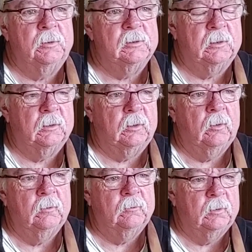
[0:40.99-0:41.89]
he said to
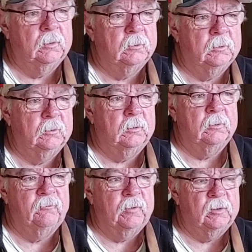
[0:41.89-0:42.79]
go over to the
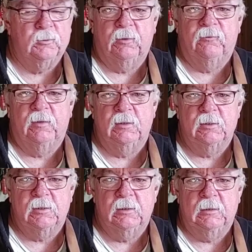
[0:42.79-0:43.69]
Fellsmere Feed and
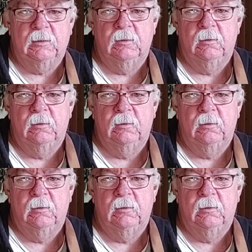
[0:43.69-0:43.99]
Seed,